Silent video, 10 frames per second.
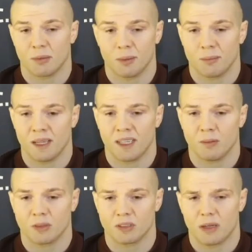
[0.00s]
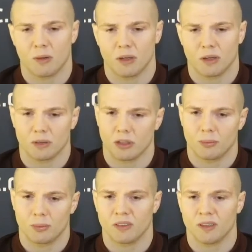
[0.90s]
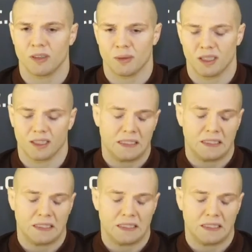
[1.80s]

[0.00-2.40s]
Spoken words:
But man, he was like, what, October, November, like.